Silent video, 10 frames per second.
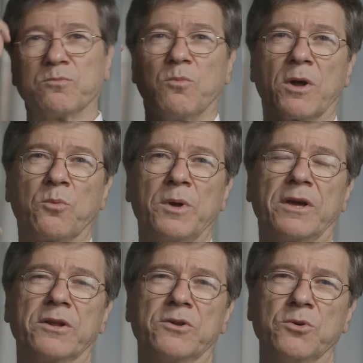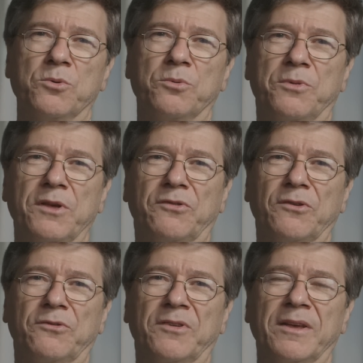what are we going to do? This
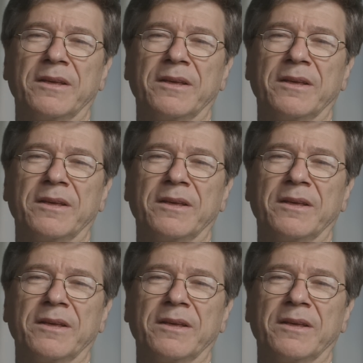is